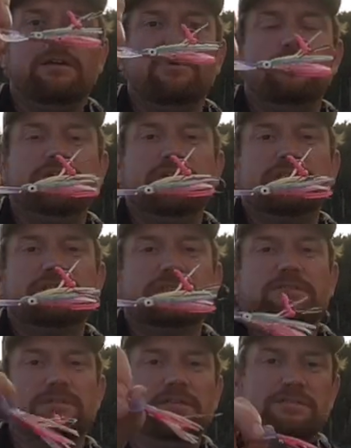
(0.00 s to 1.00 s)

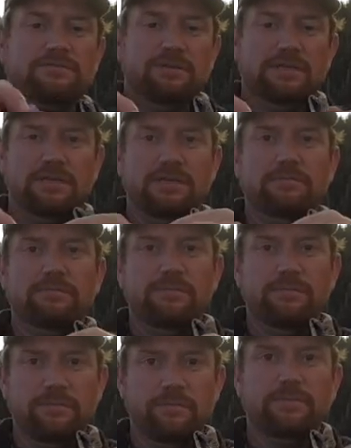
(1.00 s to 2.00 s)
It's really
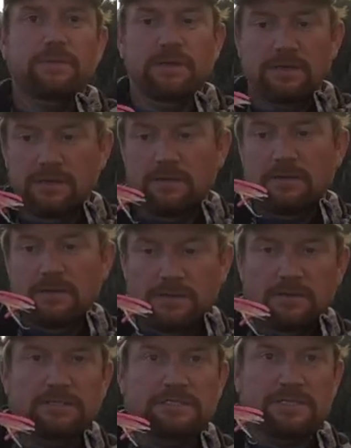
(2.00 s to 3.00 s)

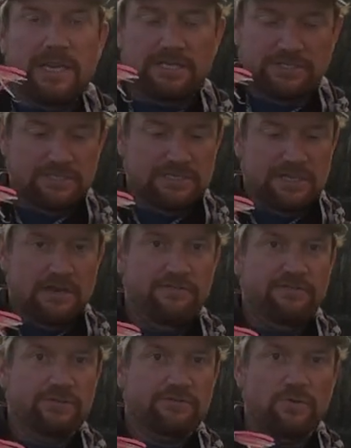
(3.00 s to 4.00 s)
just catches a ton of
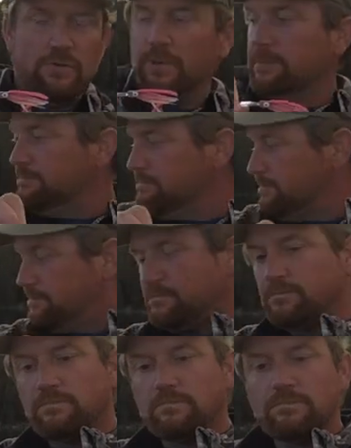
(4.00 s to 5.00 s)
fish for me.
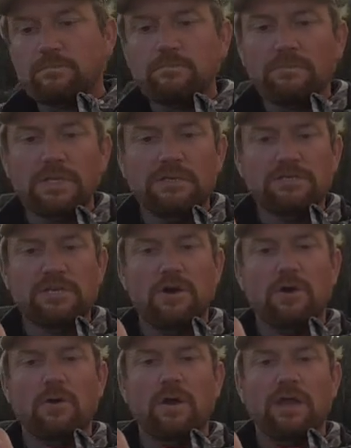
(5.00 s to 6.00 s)

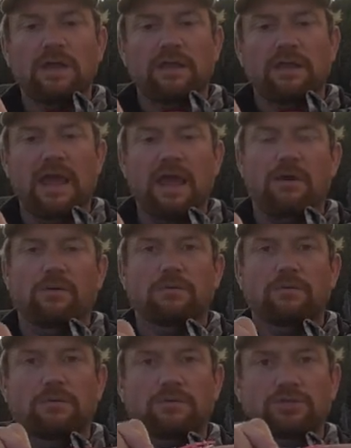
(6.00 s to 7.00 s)
So now,
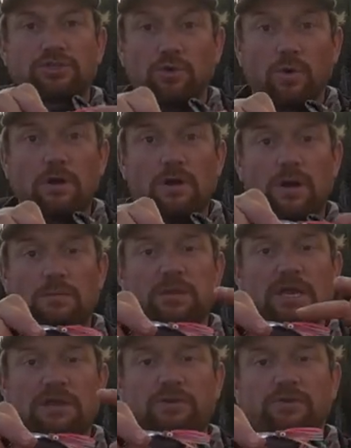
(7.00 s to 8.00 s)
short on a
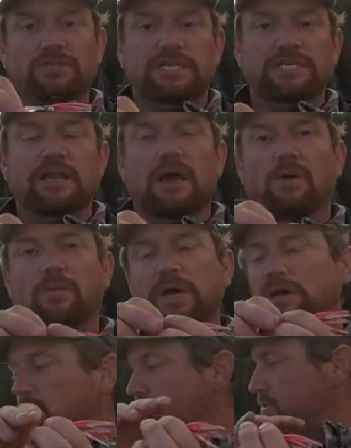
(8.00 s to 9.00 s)
plain hoochie. Now a
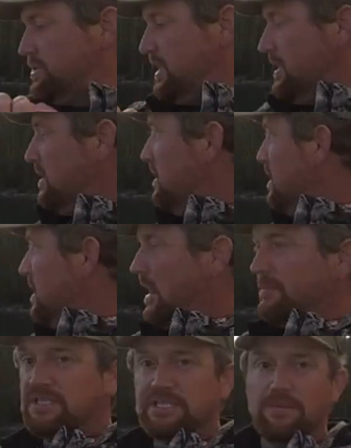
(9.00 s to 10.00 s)
wiggle hoochie,
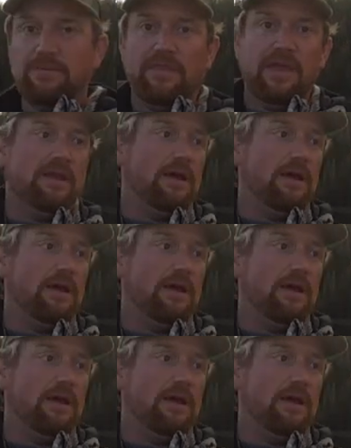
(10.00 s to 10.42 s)
I'm stepping that